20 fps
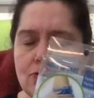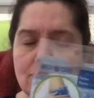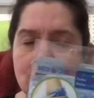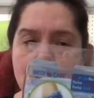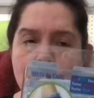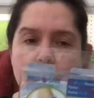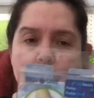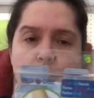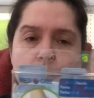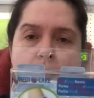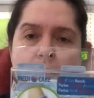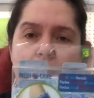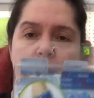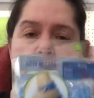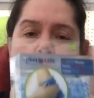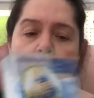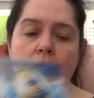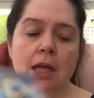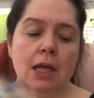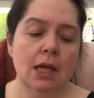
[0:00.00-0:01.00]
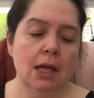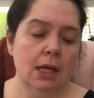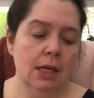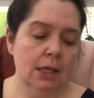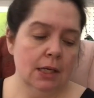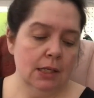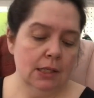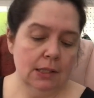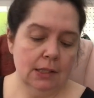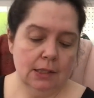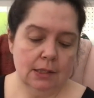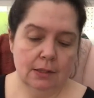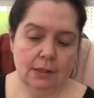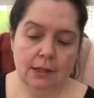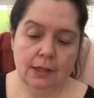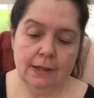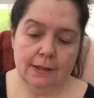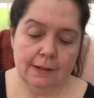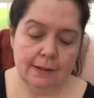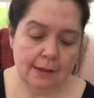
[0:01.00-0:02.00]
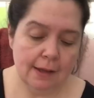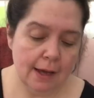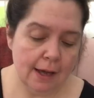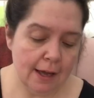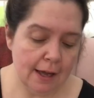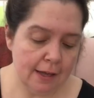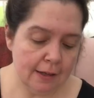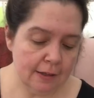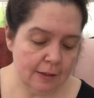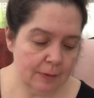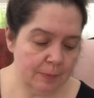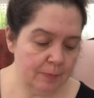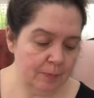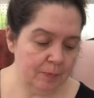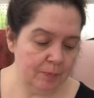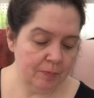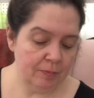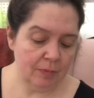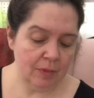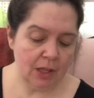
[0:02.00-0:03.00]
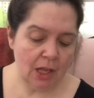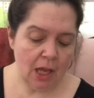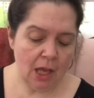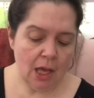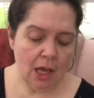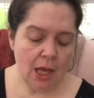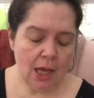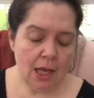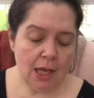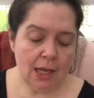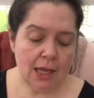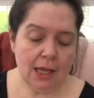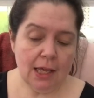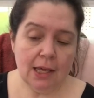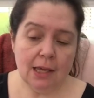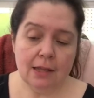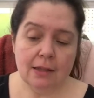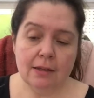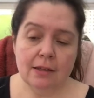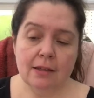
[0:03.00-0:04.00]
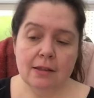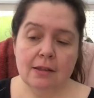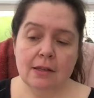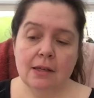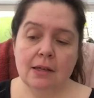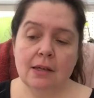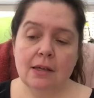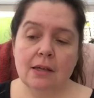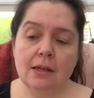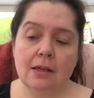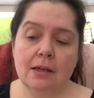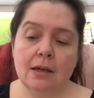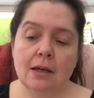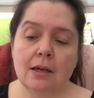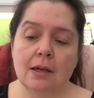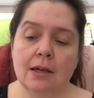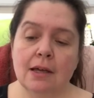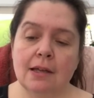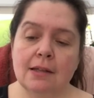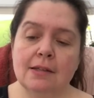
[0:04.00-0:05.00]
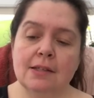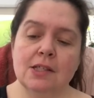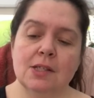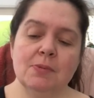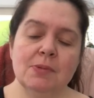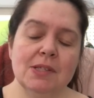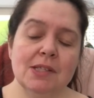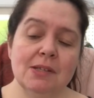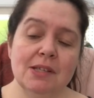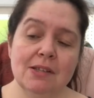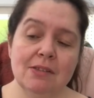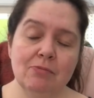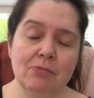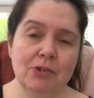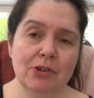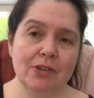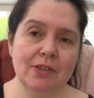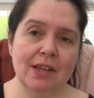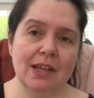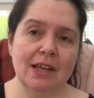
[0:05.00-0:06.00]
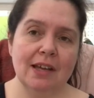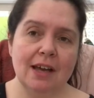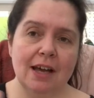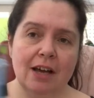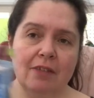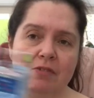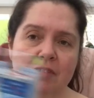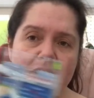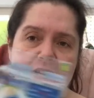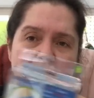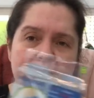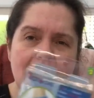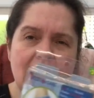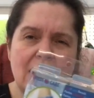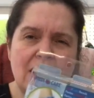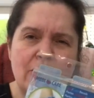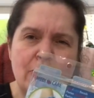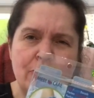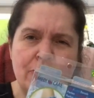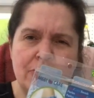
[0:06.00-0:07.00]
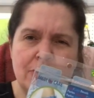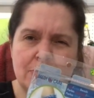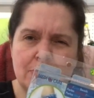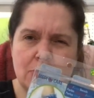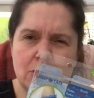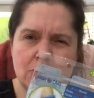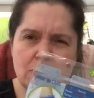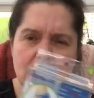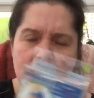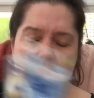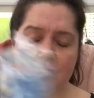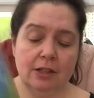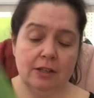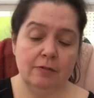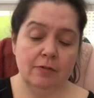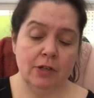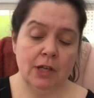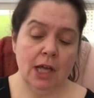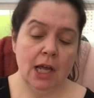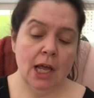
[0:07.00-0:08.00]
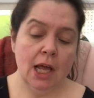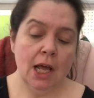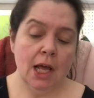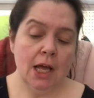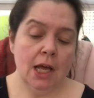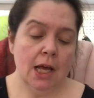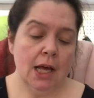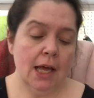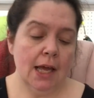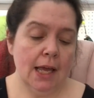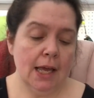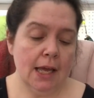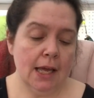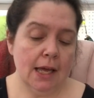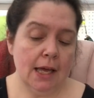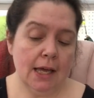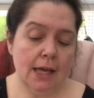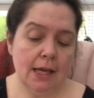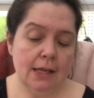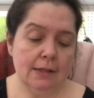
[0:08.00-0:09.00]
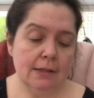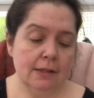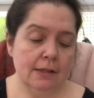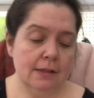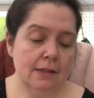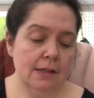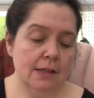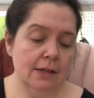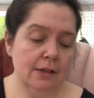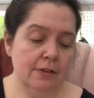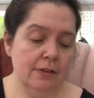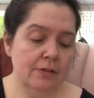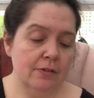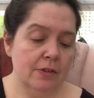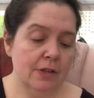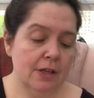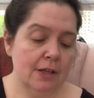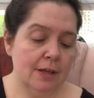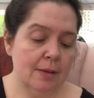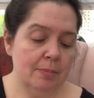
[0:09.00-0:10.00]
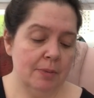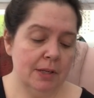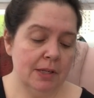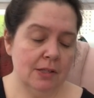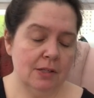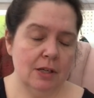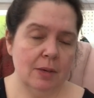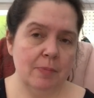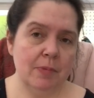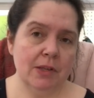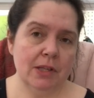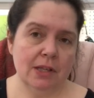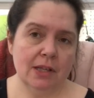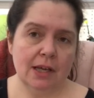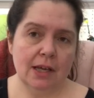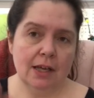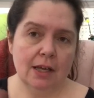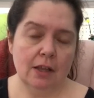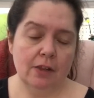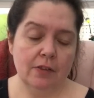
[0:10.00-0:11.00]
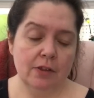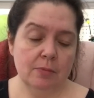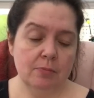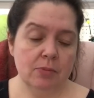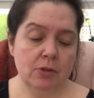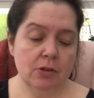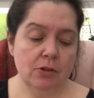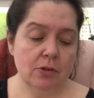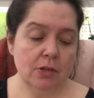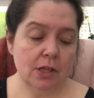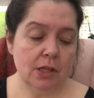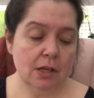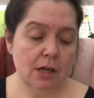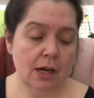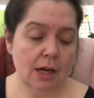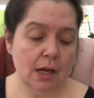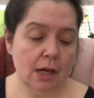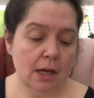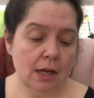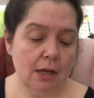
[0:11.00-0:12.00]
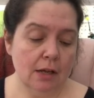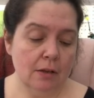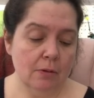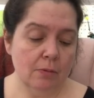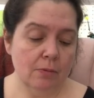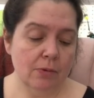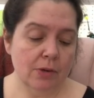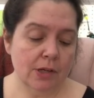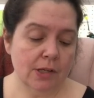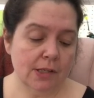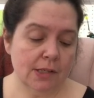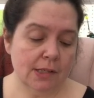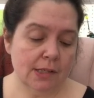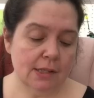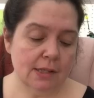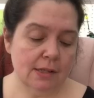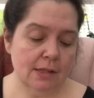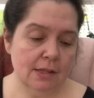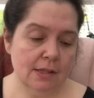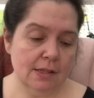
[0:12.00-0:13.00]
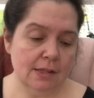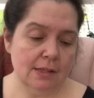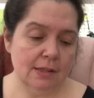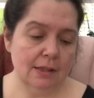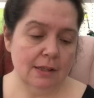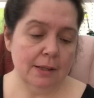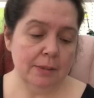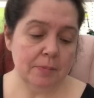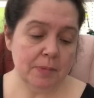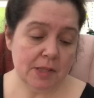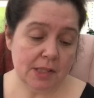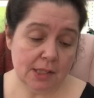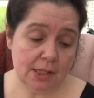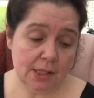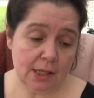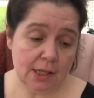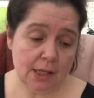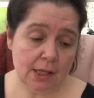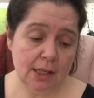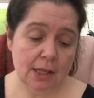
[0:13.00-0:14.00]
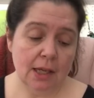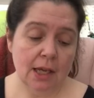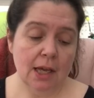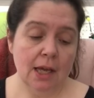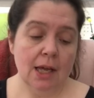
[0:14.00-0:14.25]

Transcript: for a new one. So I got that. In the, and this was not where they have all the health and beauty stuff. And the other thing I picked up in the health and beauty aisle was this lipstick,